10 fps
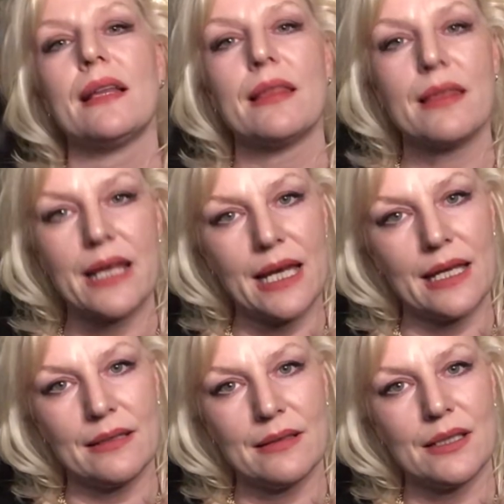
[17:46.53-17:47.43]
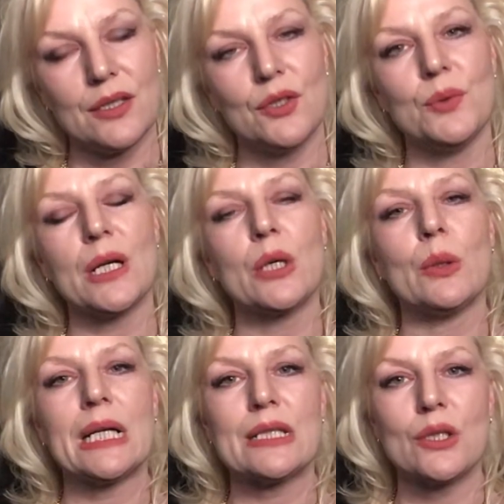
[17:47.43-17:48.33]
then you are
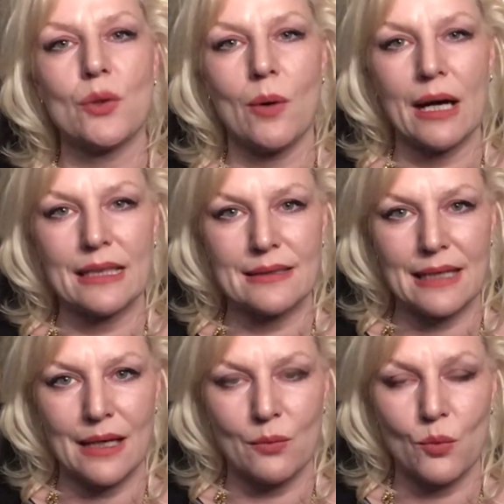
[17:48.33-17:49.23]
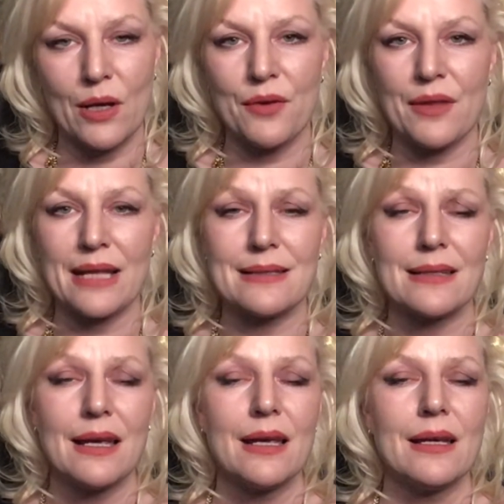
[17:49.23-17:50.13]
going to quiet down, whether that's
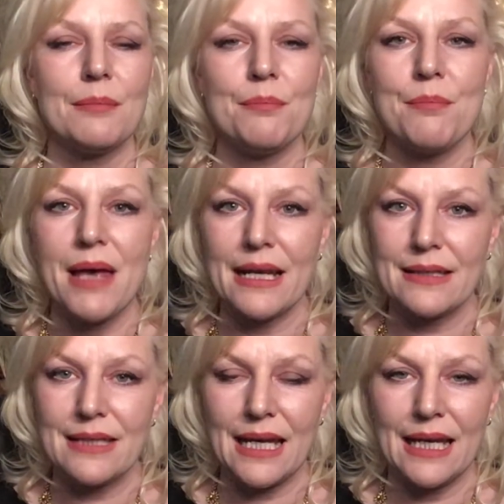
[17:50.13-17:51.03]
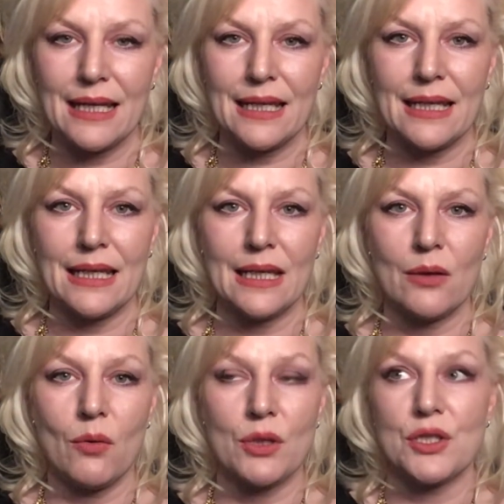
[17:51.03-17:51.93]
meditating
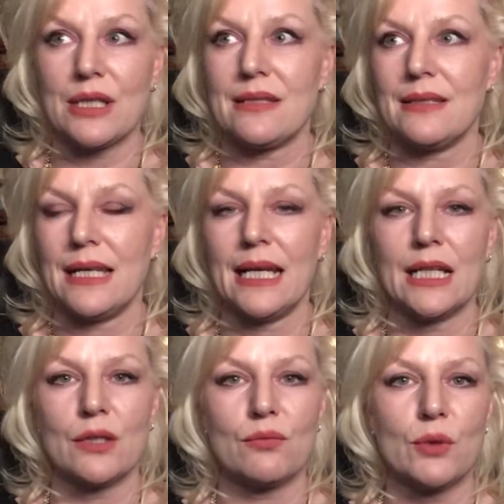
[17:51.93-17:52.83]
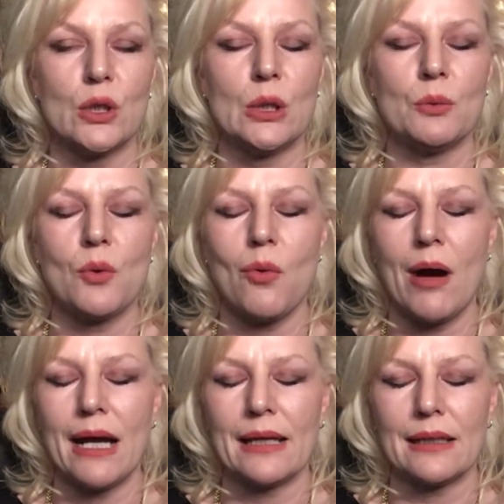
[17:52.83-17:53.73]
or just sitting in the room
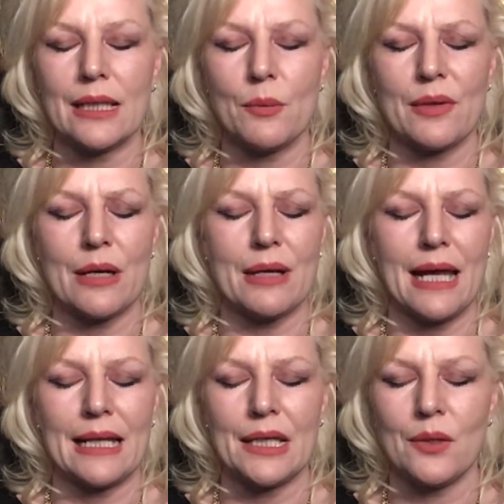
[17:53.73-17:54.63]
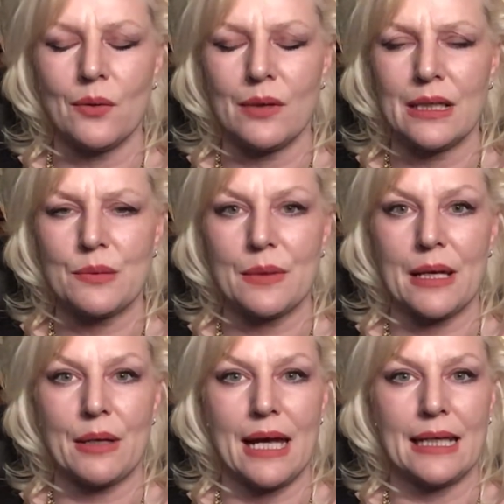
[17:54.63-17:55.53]
quietly without any noise,
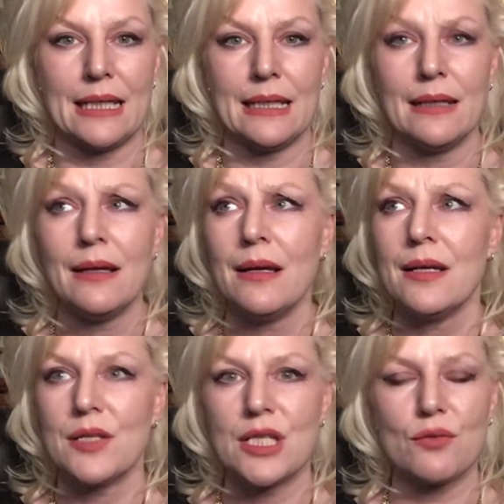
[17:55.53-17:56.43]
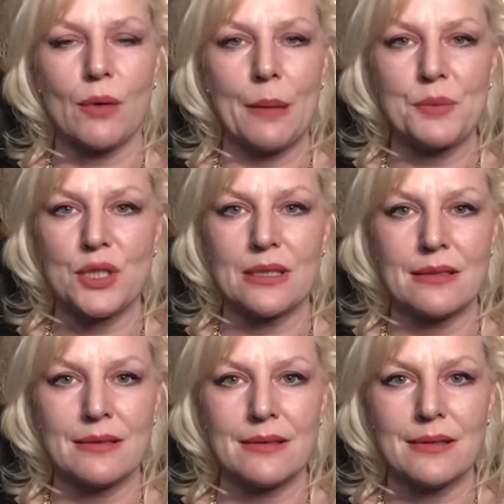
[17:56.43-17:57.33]
without any
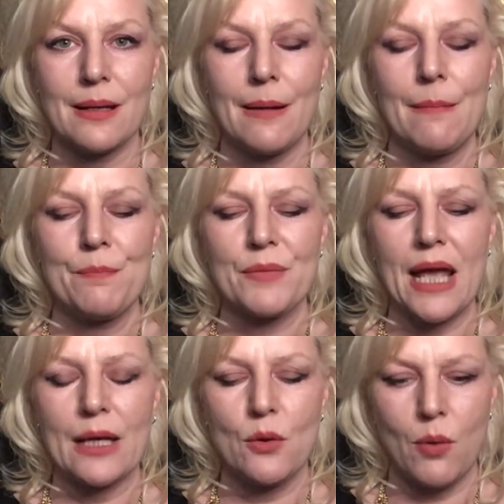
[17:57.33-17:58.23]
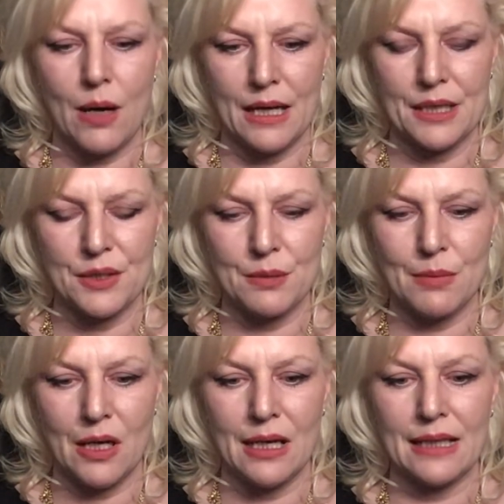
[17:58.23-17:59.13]
disruptions, and quiet your
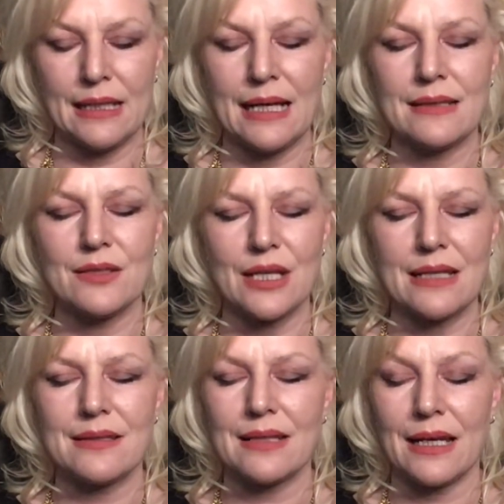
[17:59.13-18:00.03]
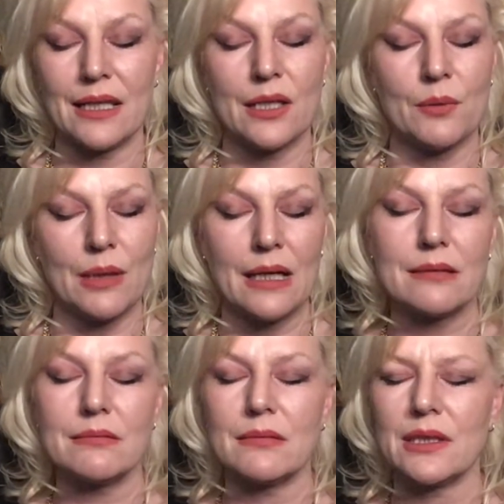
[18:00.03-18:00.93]
mind and just say, you know what,
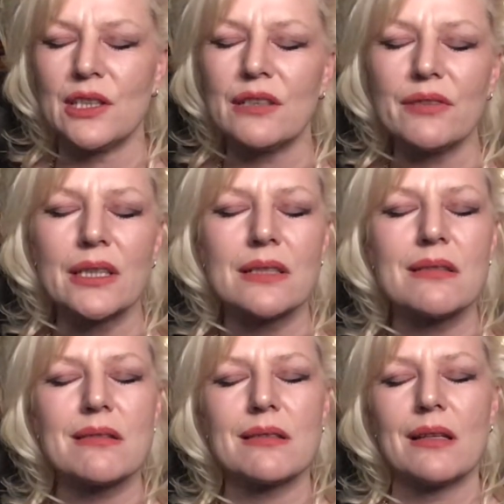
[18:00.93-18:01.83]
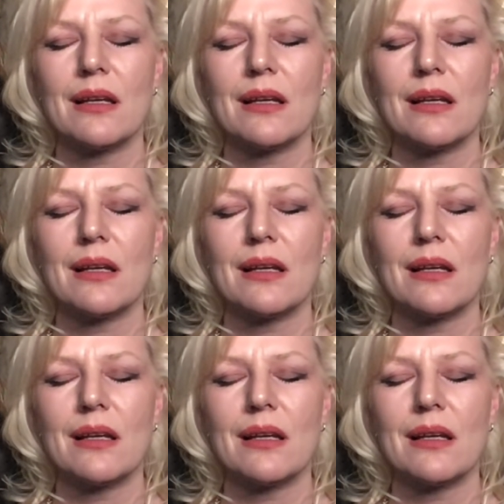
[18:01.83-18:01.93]
universe,